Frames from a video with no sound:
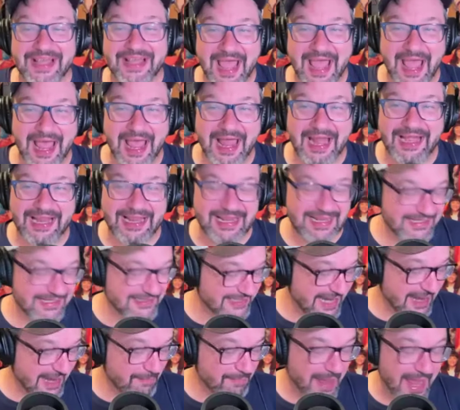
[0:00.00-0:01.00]
And he's
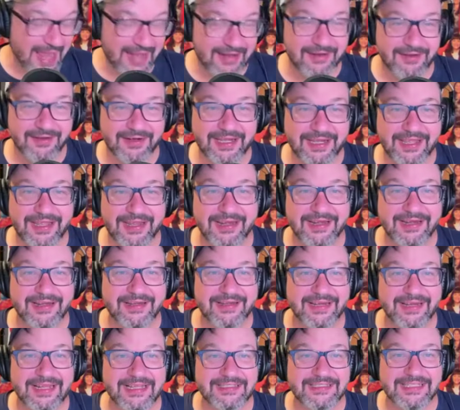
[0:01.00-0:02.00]
not bad looking
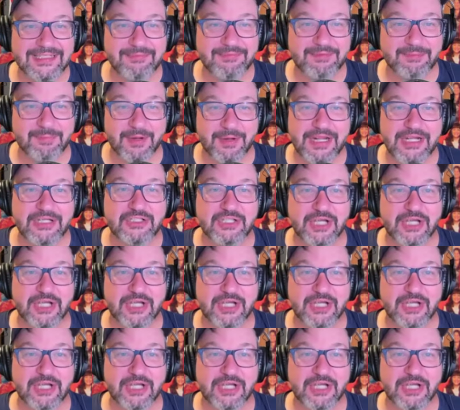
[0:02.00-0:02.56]
and he seems pretty right.